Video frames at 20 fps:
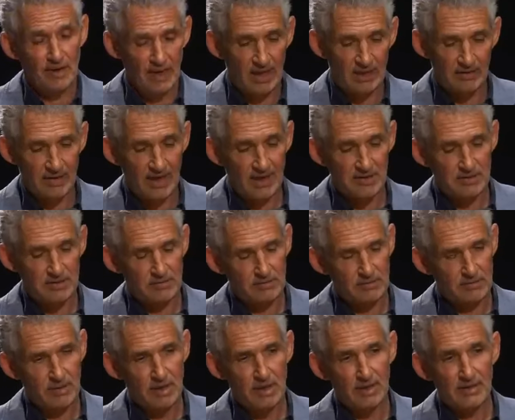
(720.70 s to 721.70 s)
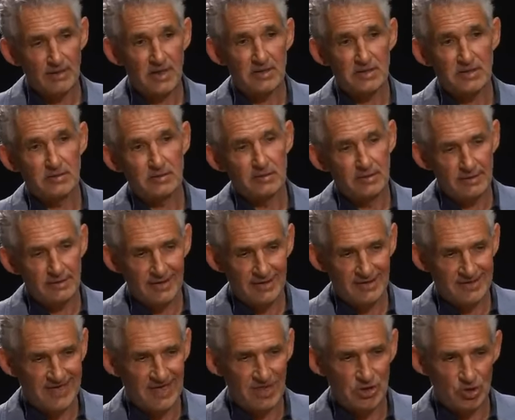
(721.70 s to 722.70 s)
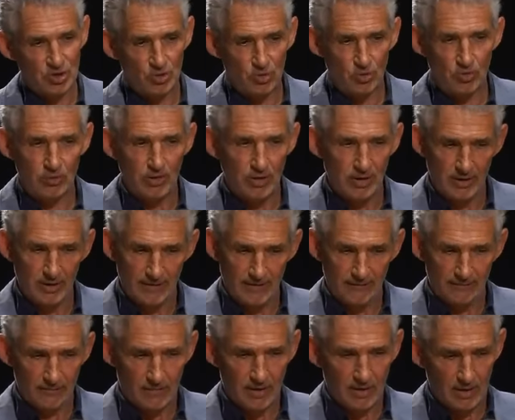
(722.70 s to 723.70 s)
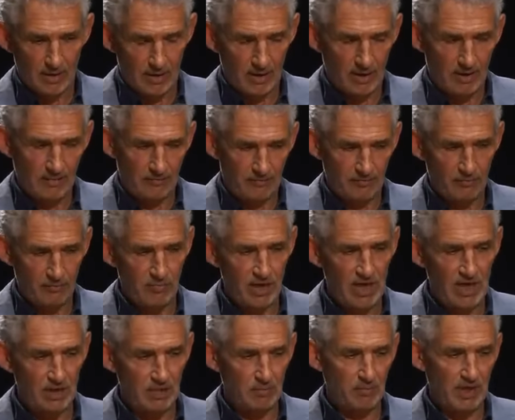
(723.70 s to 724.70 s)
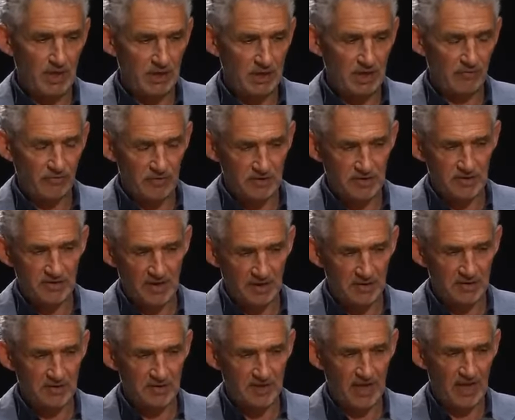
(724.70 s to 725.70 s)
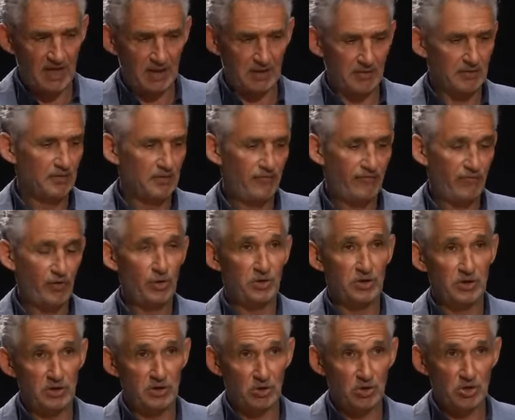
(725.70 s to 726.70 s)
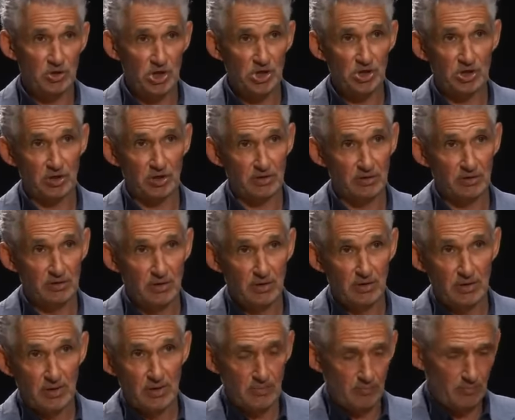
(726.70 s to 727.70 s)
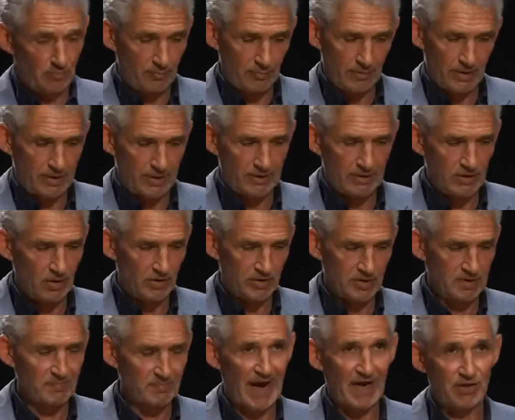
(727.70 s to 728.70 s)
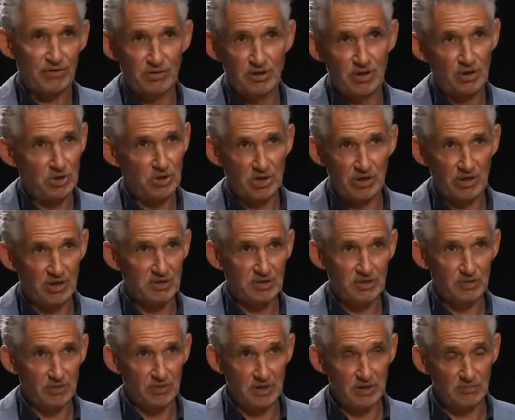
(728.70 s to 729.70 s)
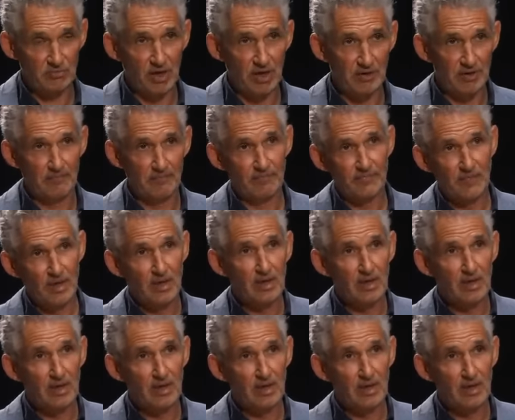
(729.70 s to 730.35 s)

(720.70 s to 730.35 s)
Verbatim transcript: And that's, that's the essential, uh, for me, the big difference is understanding food and nutrition not as macronutrients or these rather